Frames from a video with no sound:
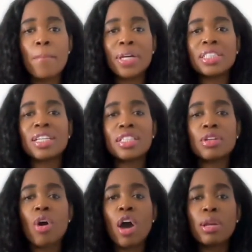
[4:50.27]
But it
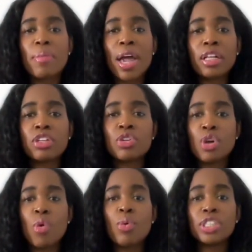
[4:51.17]
doesn't automatically
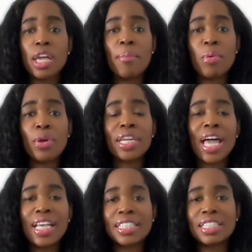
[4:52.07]
know which endpoint
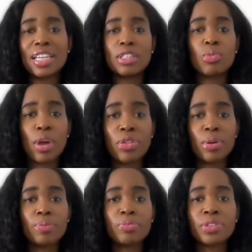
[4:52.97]
has today's
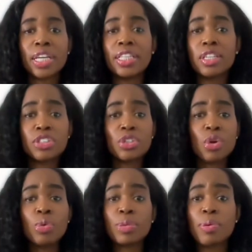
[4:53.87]
weather. It doesn't
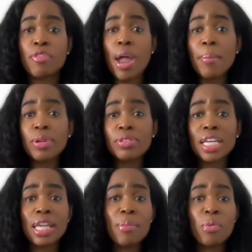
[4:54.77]
know which parameters
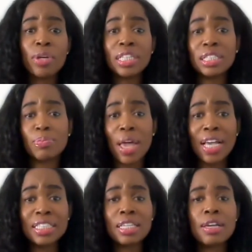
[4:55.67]
that endpoint
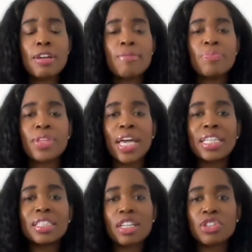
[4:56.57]
expects,
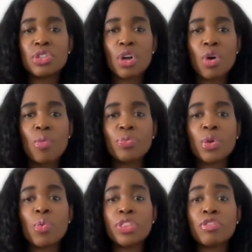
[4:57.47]
and it doesn't know
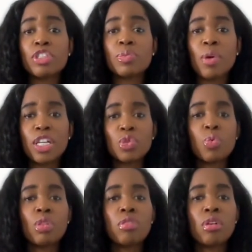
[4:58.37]
what the
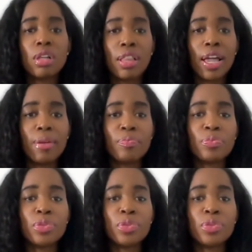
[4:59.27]
response will look like.